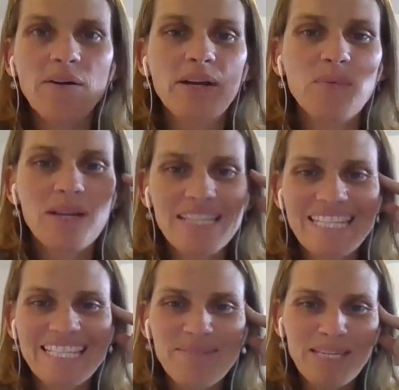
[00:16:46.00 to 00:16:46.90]
can one
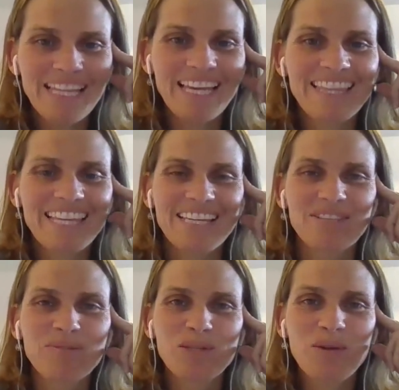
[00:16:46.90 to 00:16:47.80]
stimulate this?
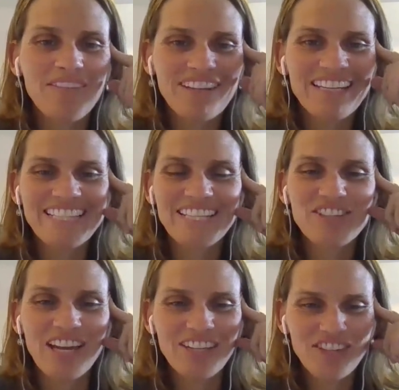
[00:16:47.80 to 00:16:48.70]
Do you have any
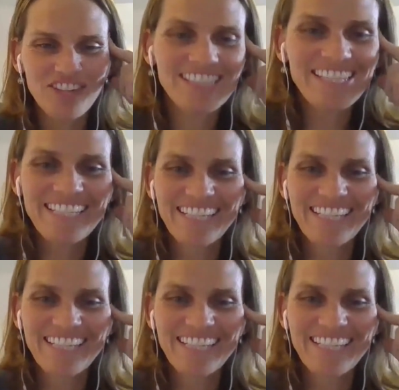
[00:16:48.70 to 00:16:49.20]
suggestions?